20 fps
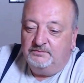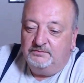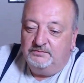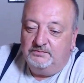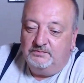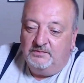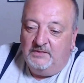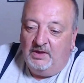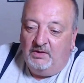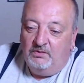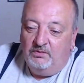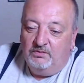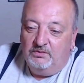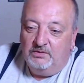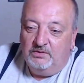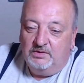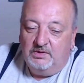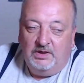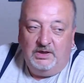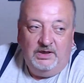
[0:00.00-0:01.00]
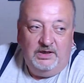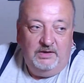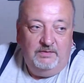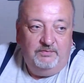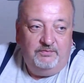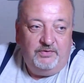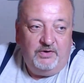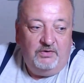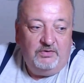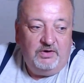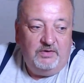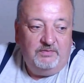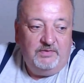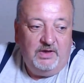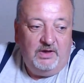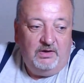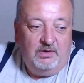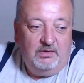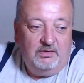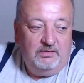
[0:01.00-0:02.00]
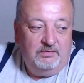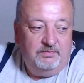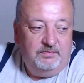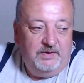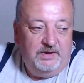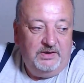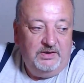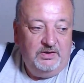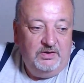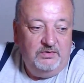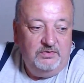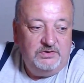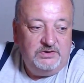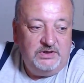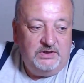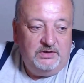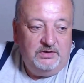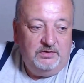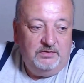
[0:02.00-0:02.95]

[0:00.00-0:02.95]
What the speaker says: Now the program that I'll be using